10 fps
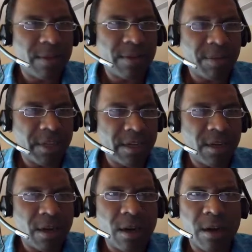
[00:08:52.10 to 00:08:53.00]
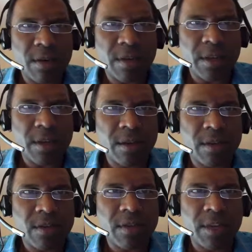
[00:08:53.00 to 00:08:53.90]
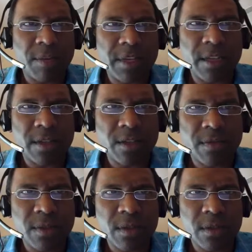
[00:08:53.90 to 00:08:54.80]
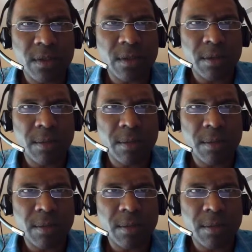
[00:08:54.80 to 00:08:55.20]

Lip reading: updated our thing here. Let's try updating this first.